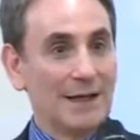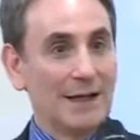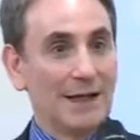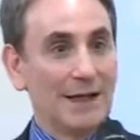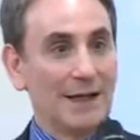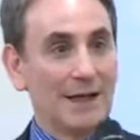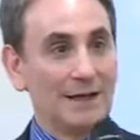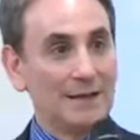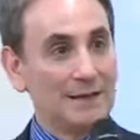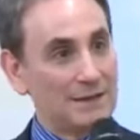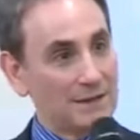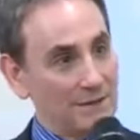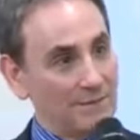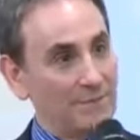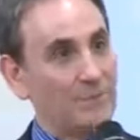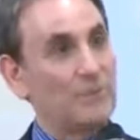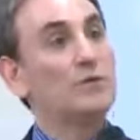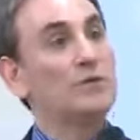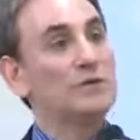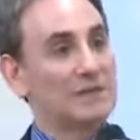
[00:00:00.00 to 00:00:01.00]
And
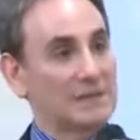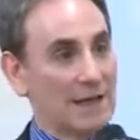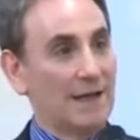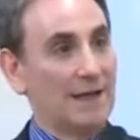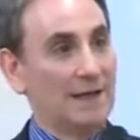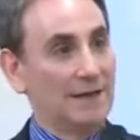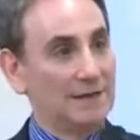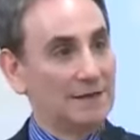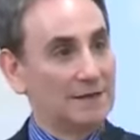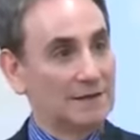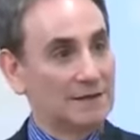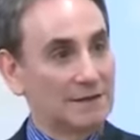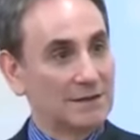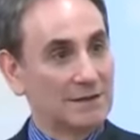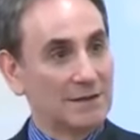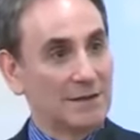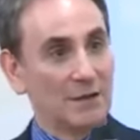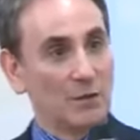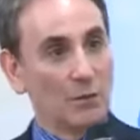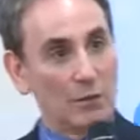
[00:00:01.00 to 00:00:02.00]
food science,
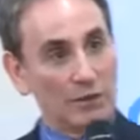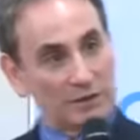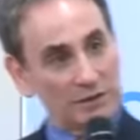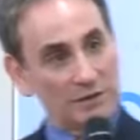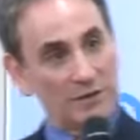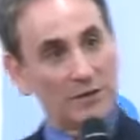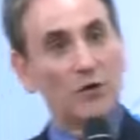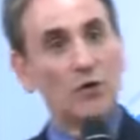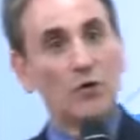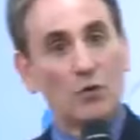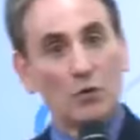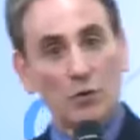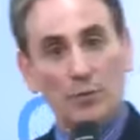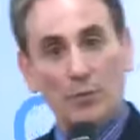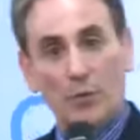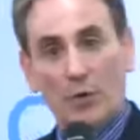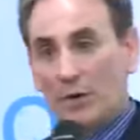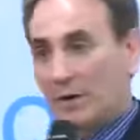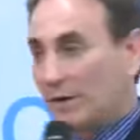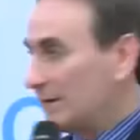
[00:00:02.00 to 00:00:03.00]
which is a core
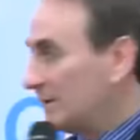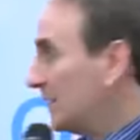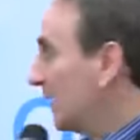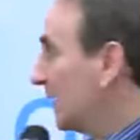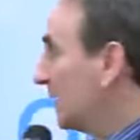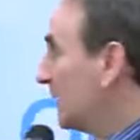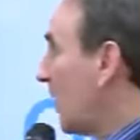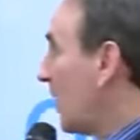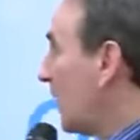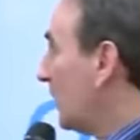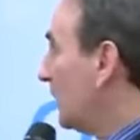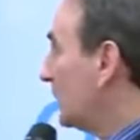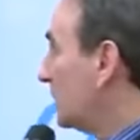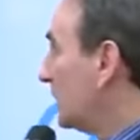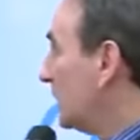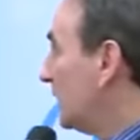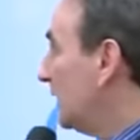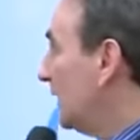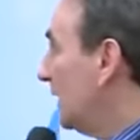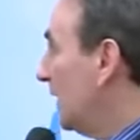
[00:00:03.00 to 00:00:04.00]
part of the
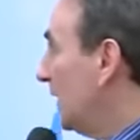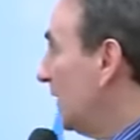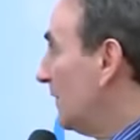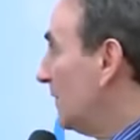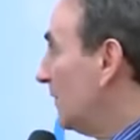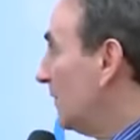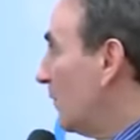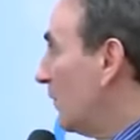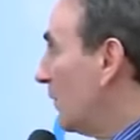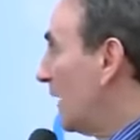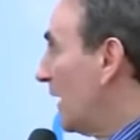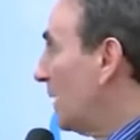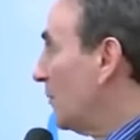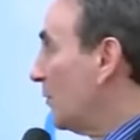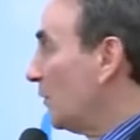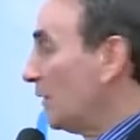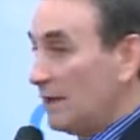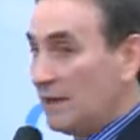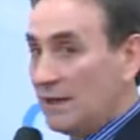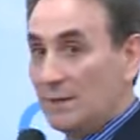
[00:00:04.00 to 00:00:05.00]
technology for
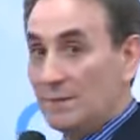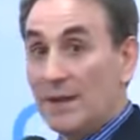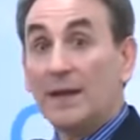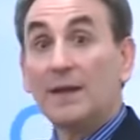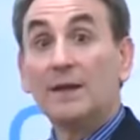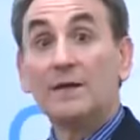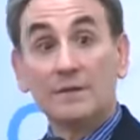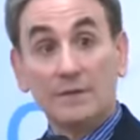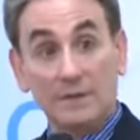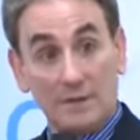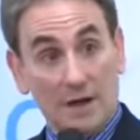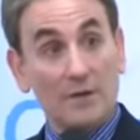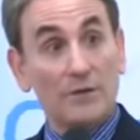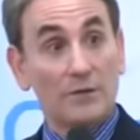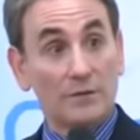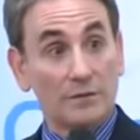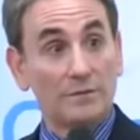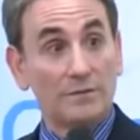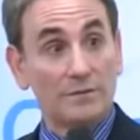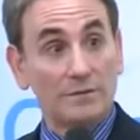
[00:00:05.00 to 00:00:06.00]
hemoheme and
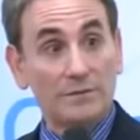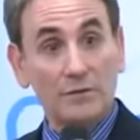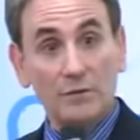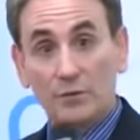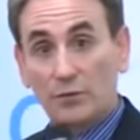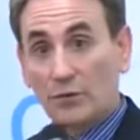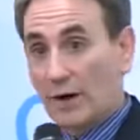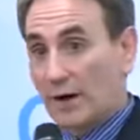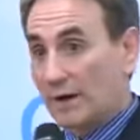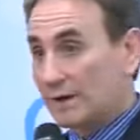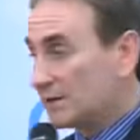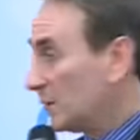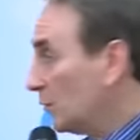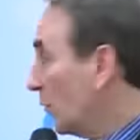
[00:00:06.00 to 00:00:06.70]
other food products that